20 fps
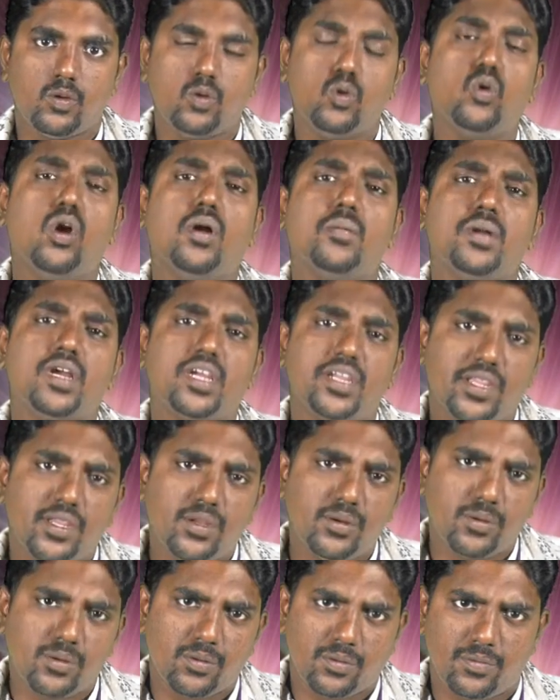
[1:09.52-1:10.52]
Who among
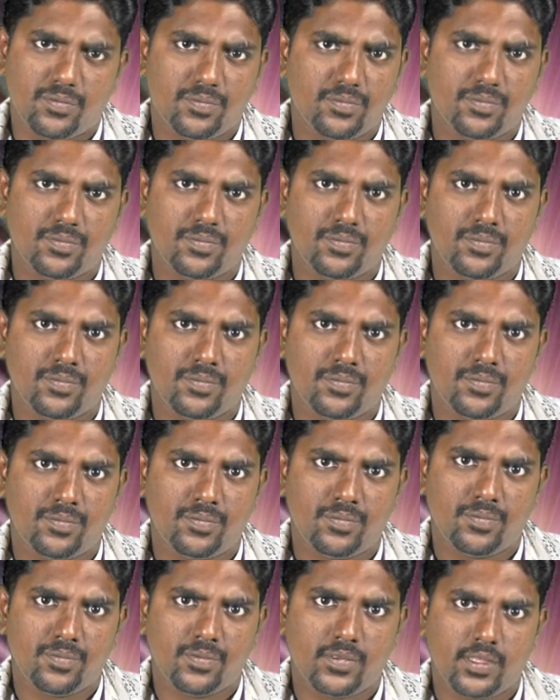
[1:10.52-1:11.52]
you,
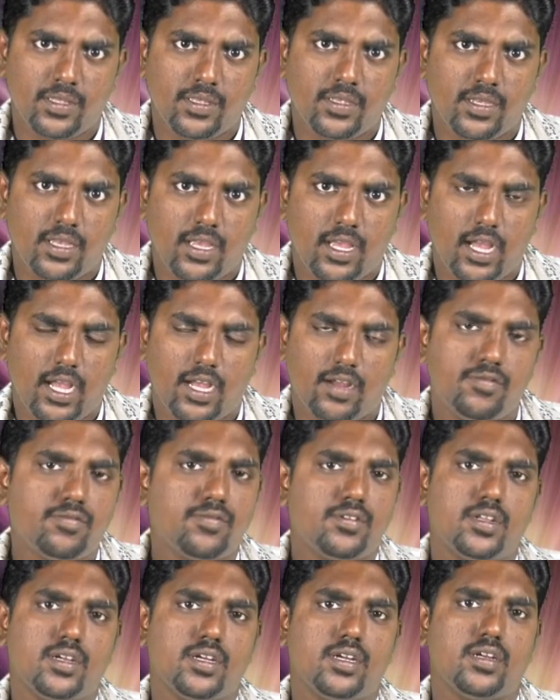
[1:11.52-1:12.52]

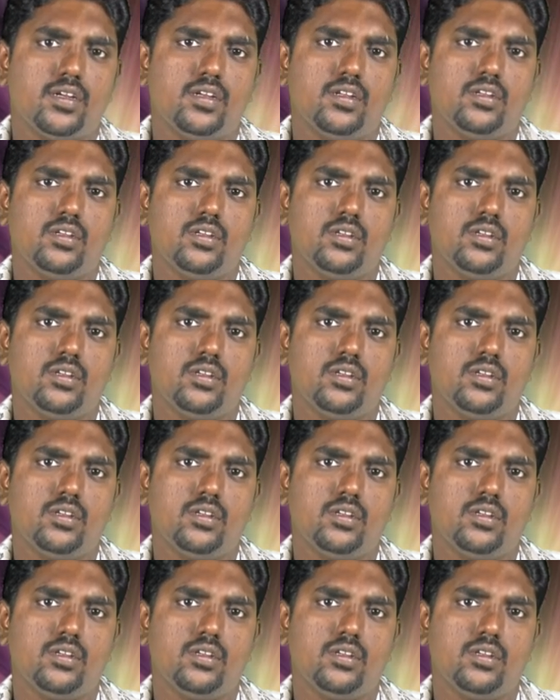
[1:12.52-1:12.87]
after